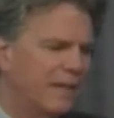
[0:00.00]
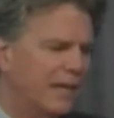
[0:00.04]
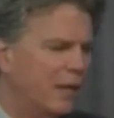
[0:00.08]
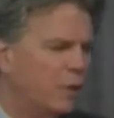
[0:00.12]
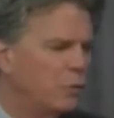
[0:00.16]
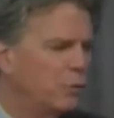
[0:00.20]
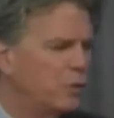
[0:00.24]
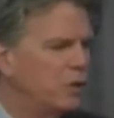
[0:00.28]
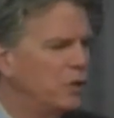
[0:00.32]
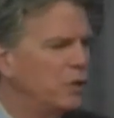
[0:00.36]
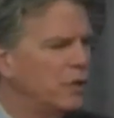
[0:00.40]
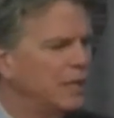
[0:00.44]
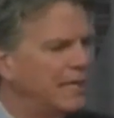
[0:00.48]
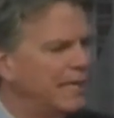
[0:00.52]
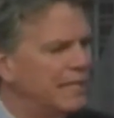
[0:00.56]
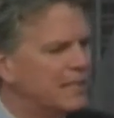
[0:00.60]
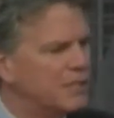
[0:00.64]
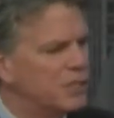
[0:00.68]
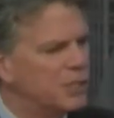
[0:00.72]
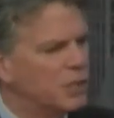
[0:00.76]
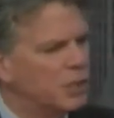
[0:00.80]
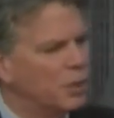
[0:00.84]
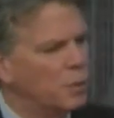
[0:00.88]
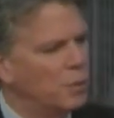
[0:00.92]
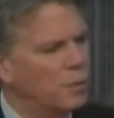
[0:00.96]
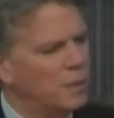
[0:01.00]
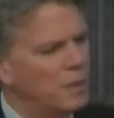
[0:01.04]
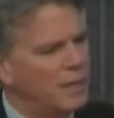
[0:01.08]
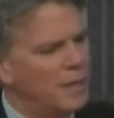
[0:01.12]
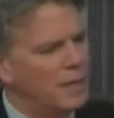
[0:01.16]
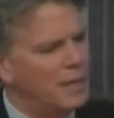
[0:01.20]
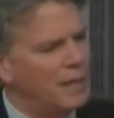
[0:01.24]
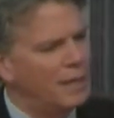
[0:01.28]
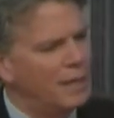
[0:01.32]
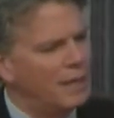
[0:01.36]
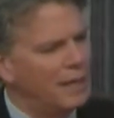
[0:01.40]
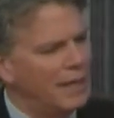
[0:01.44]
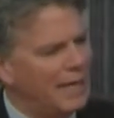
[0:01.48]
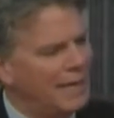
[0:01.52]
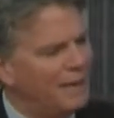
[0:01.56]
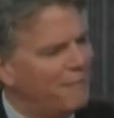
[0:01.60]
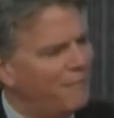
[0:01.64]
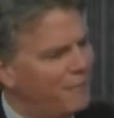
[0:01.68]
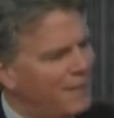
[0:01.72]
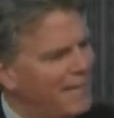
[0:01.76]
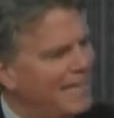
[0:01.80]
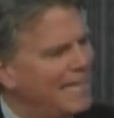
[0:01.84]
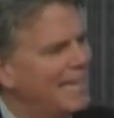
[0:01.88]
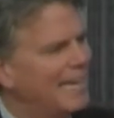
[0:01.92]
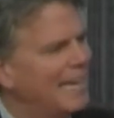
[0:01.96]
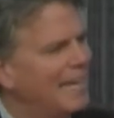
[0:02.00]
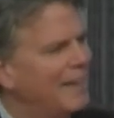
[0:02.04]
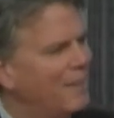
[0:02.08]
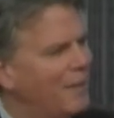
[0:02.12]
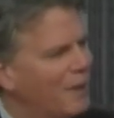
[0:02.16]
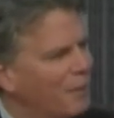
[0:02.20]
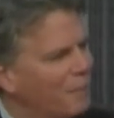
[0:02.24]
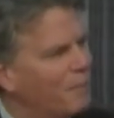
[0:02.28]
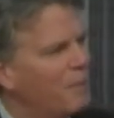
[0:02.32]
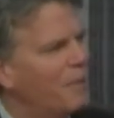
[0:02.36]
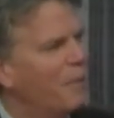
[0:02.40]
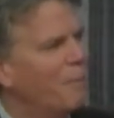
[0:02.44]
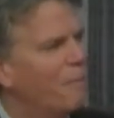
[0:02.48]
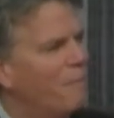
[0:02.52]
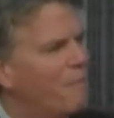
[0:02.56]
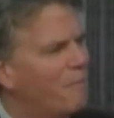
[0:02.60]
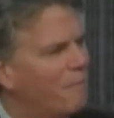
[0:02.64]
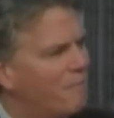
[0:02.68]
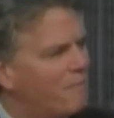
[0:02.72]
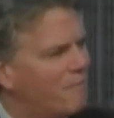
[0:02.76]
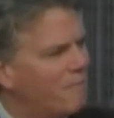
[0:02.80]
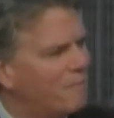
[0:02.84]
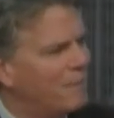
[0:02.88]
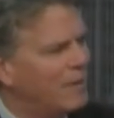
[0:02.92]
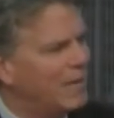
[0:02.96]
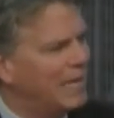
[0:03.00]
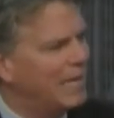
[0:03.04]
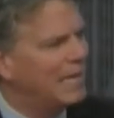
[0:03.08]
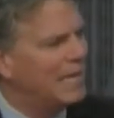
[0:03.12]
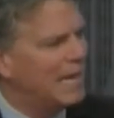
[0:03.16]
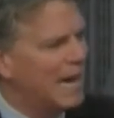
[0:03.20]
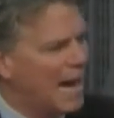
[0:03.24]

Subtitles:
And they don't do it. And so, if he